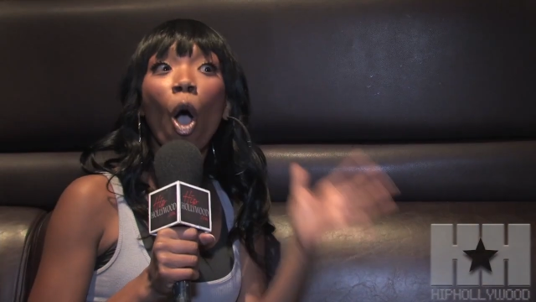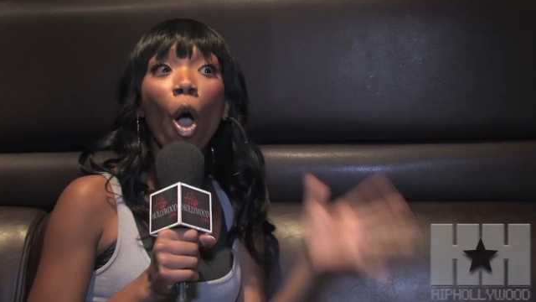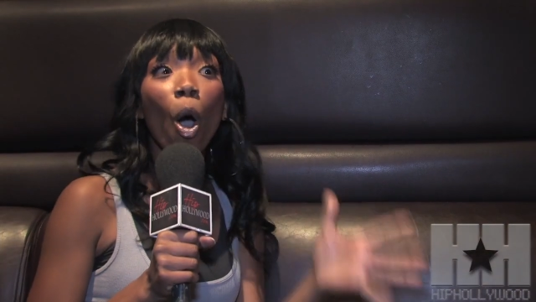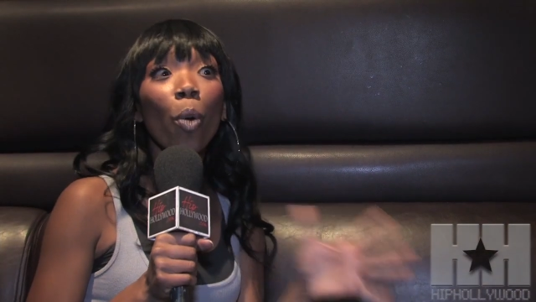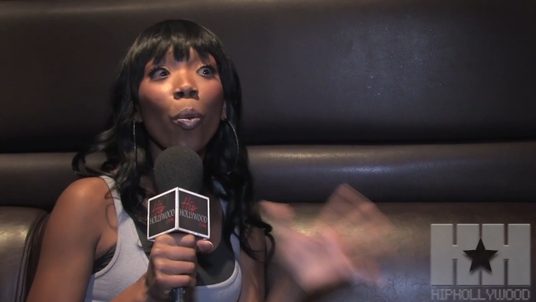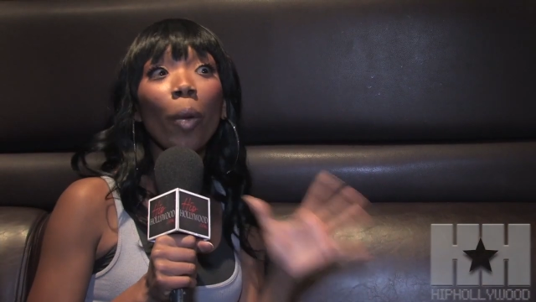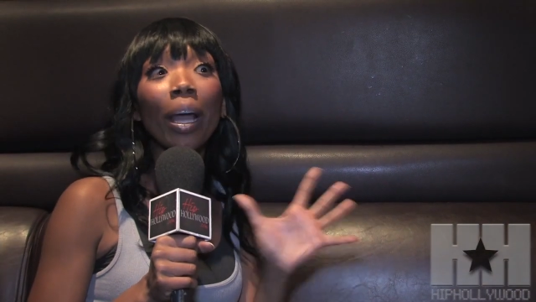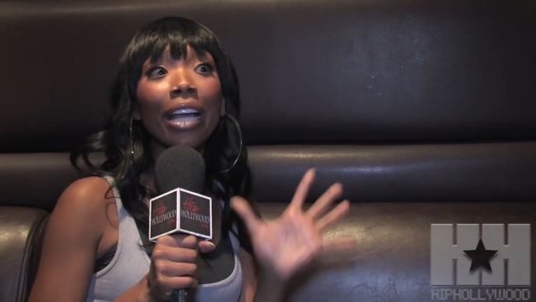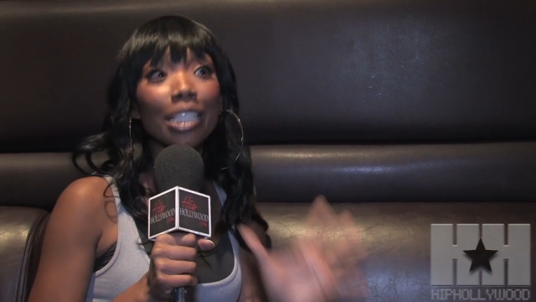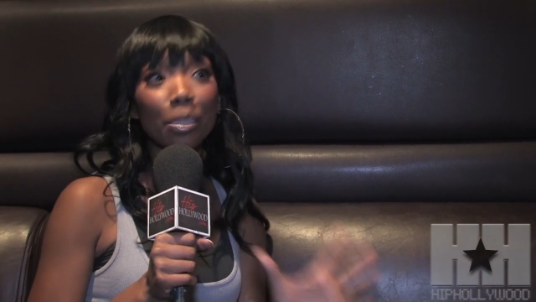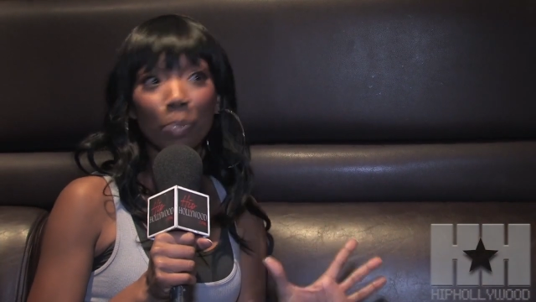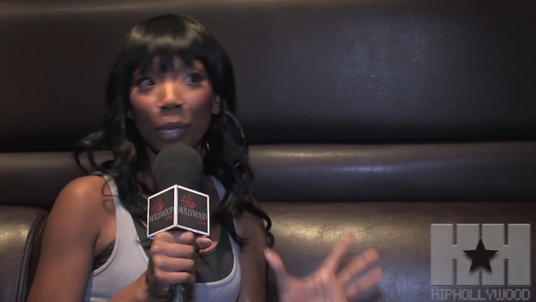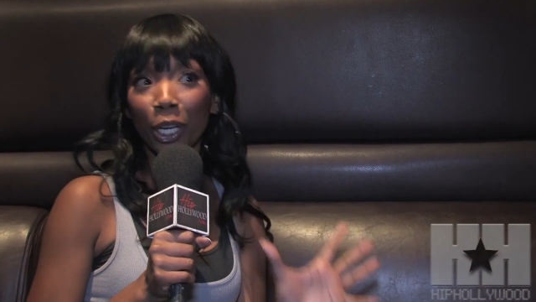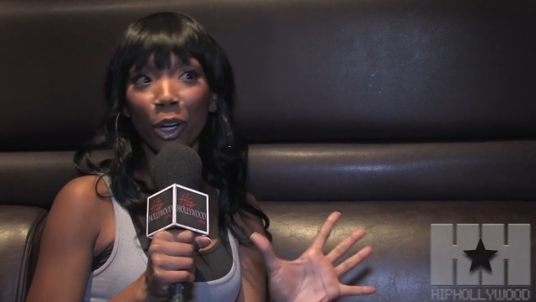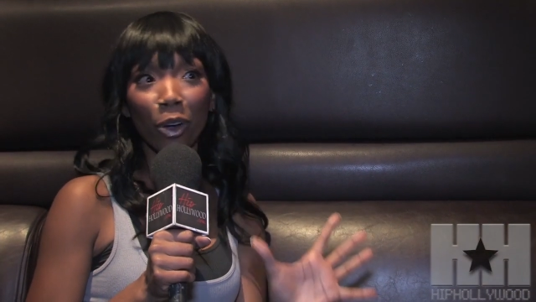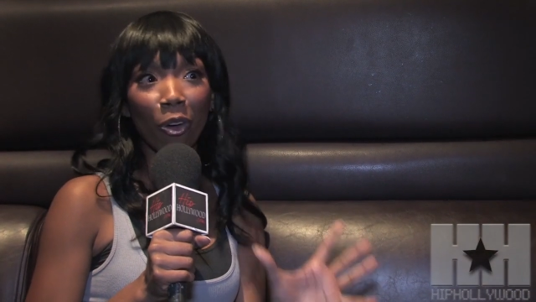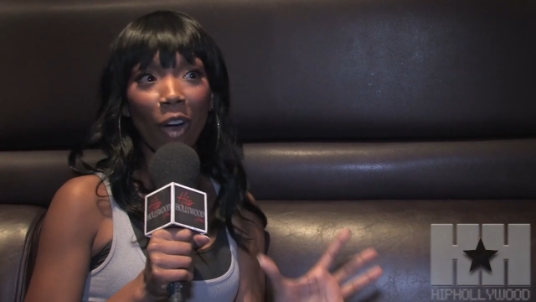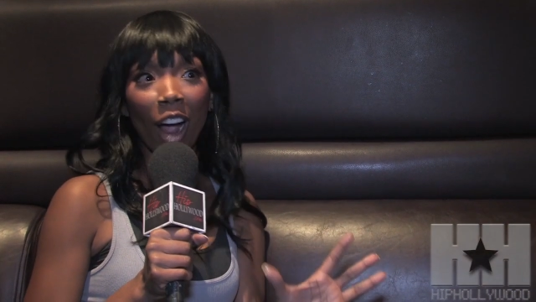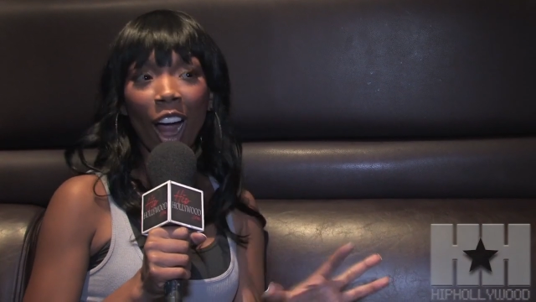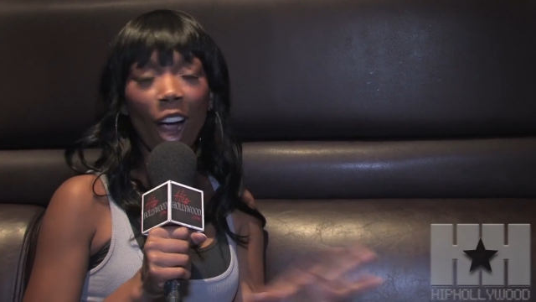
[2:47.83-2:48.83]
always been
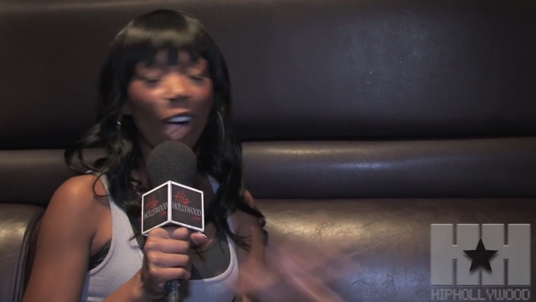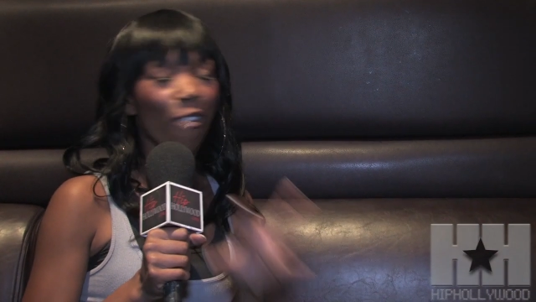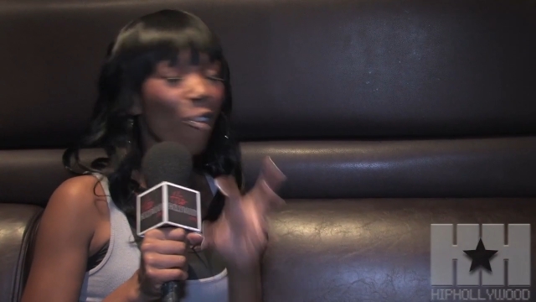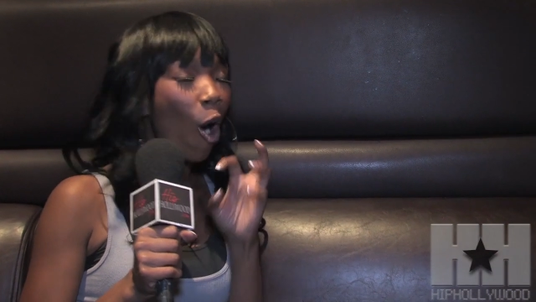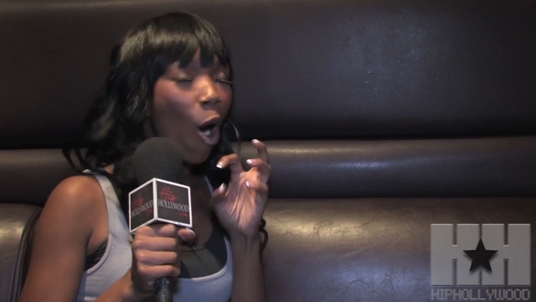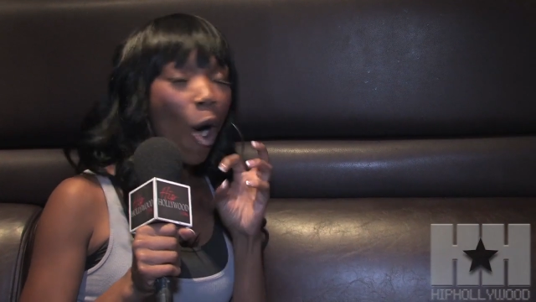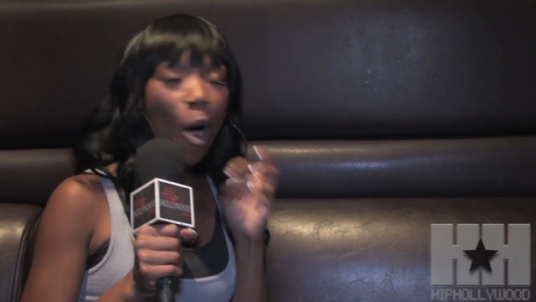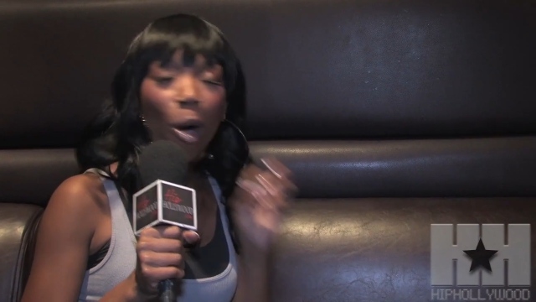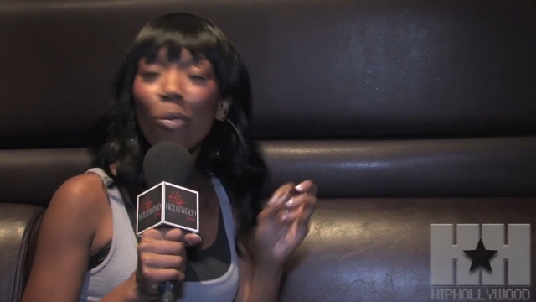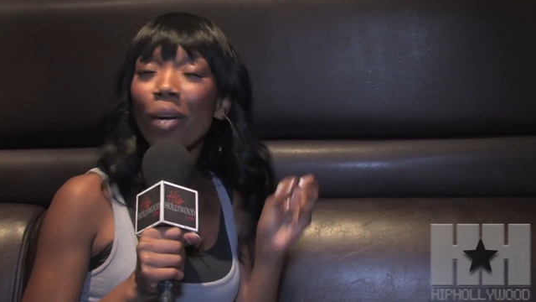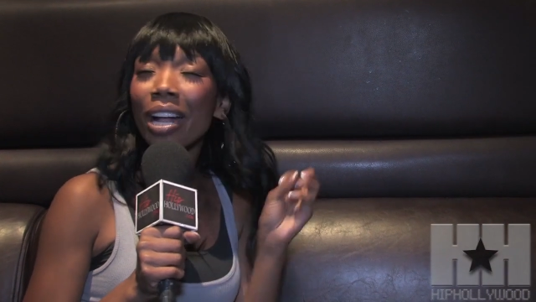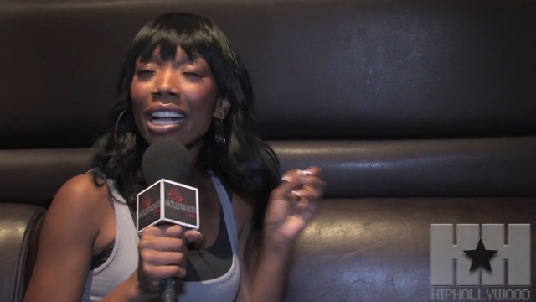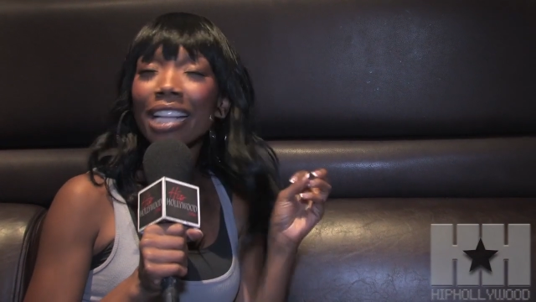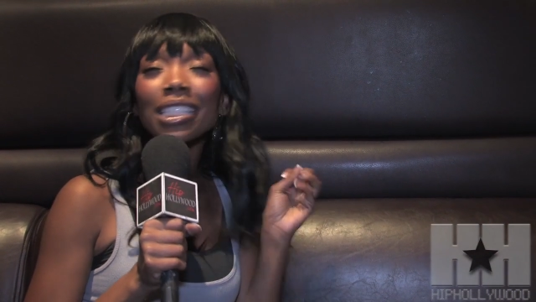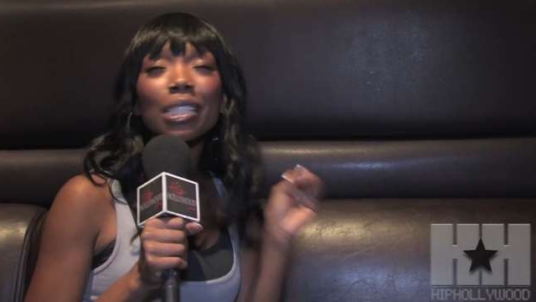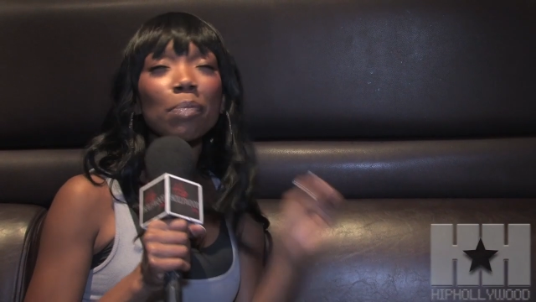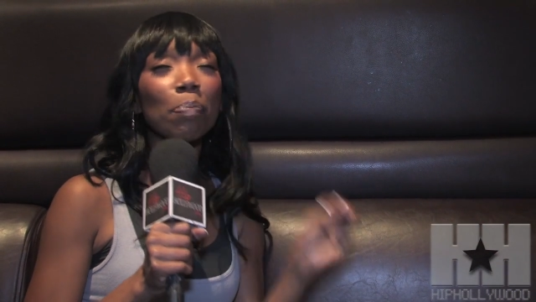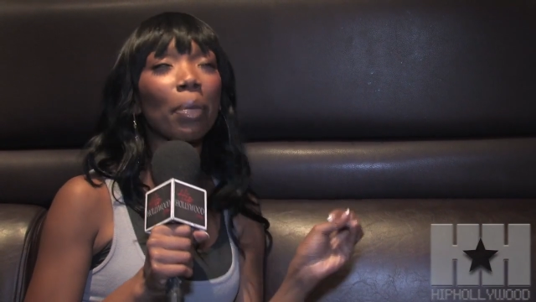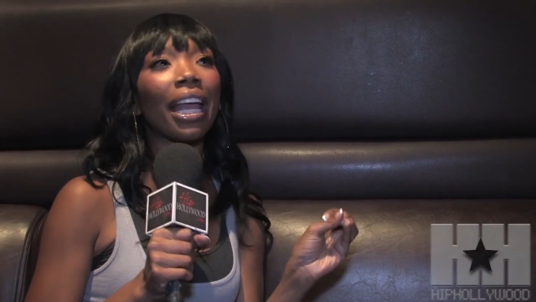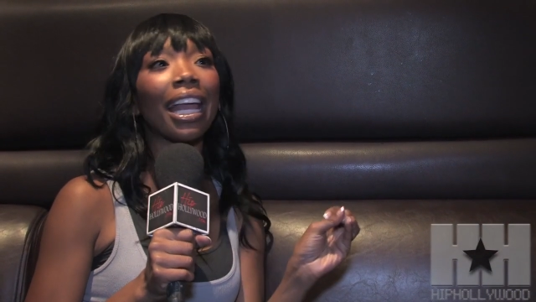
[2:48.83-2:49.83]
a crier. I've
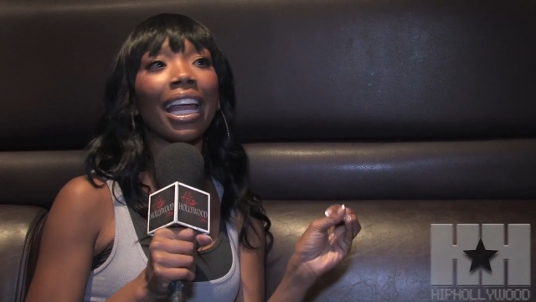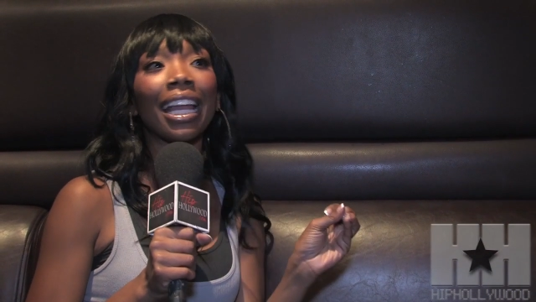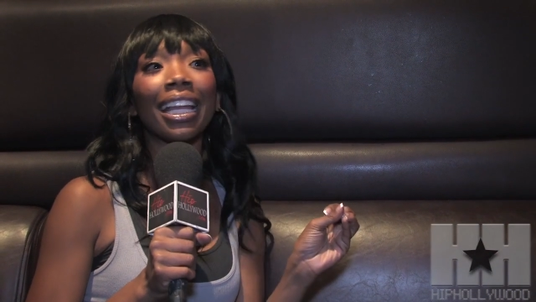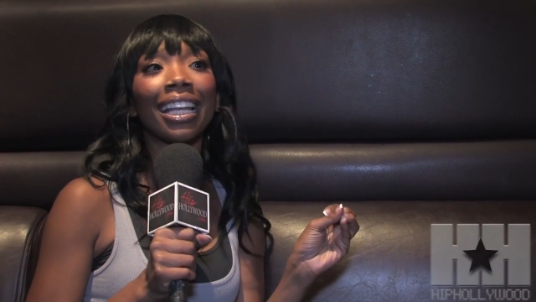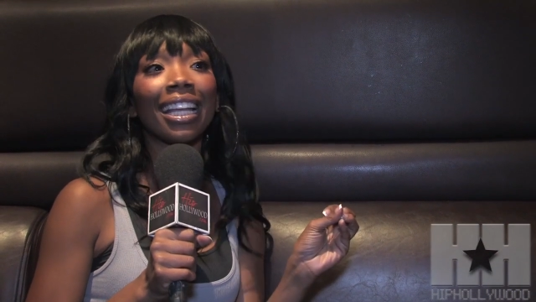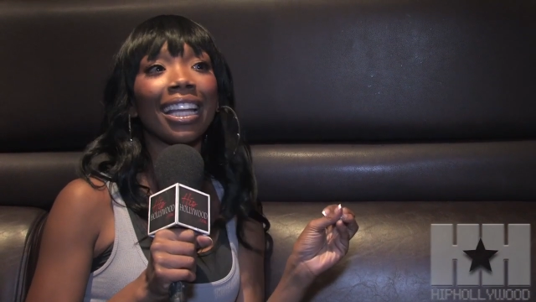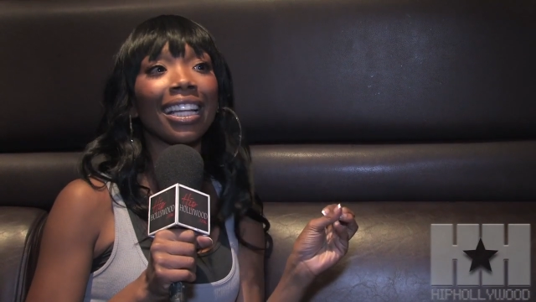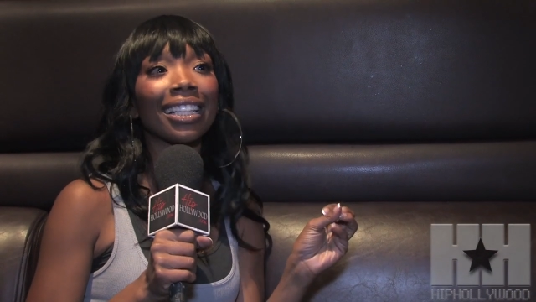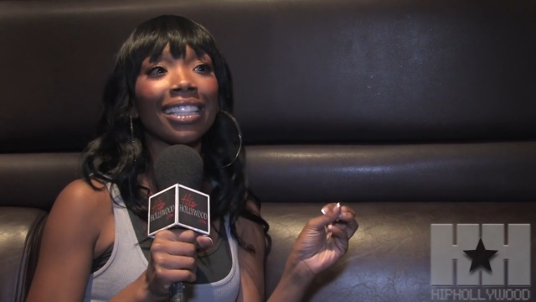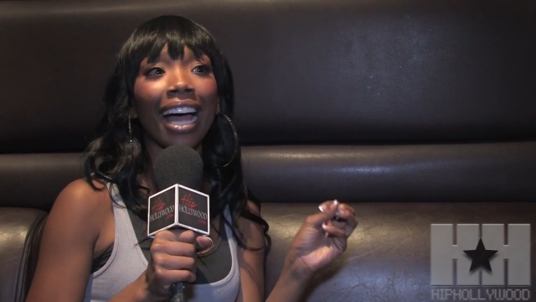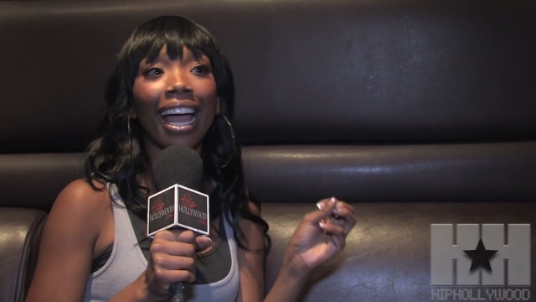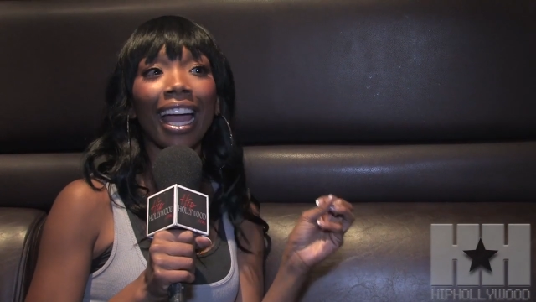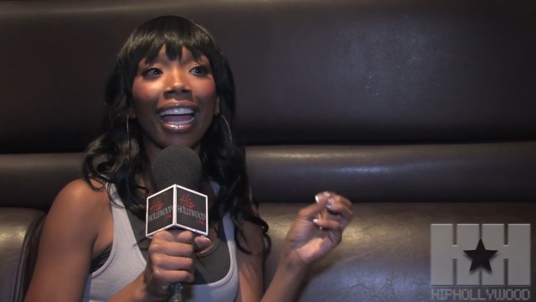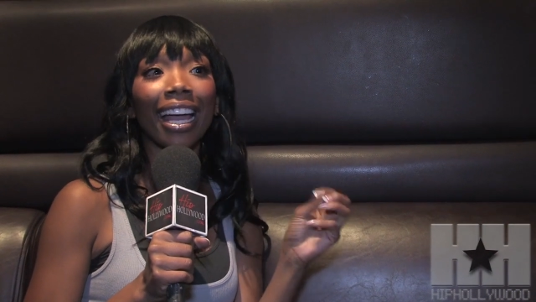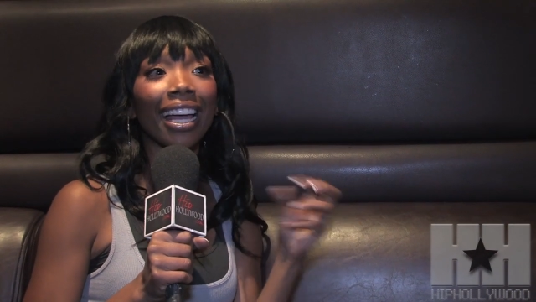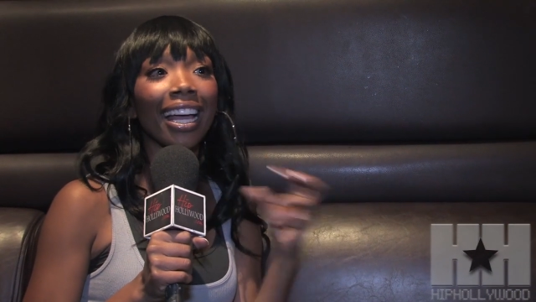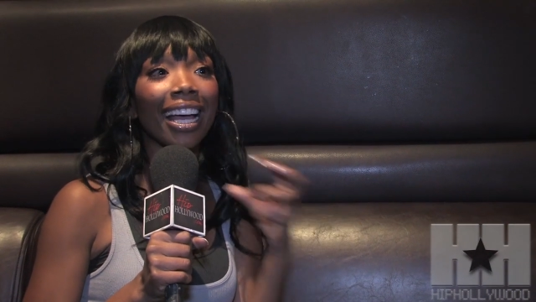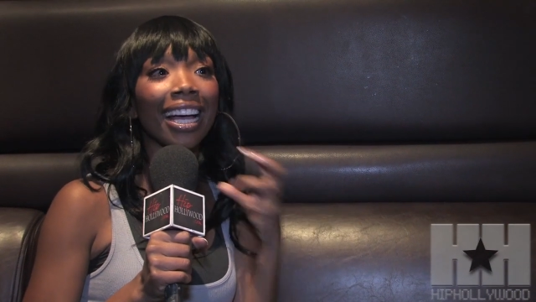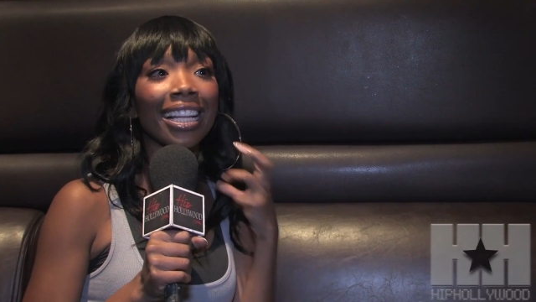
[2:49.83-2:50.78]
always been like